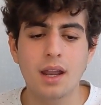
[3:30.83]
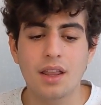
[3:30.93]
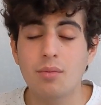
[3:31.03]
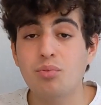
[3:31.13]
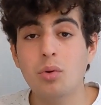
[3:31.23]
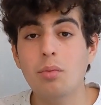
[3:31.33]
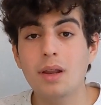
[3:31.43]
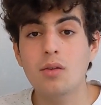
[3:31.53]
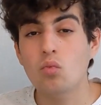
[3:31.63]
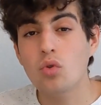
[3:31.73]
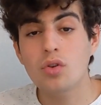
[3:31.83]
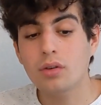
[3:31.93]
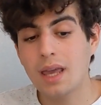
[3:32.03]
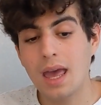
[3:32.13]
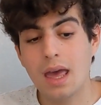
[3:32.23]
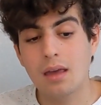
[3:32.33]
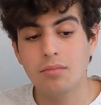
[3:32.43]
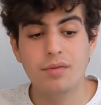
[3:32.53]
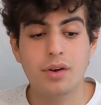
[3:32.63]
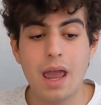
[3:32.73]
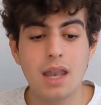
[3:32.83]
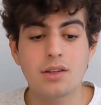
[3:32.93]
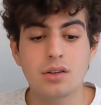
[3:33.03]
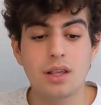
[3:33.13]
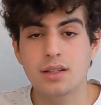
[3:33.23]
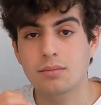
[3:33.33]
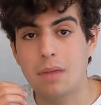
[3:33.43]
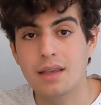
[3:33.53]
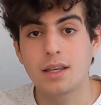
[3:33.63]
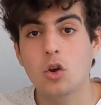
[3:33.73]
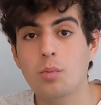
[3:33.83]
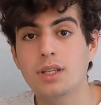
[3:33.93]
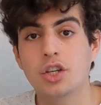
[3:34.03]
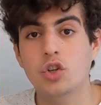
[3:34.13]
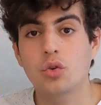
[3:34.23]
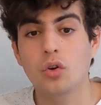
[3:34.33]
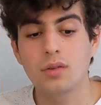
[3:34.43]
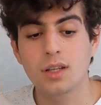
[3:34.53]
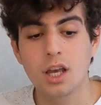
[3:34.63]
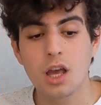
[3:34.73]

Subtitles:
and they probably would not care if I entered this essay competition or not,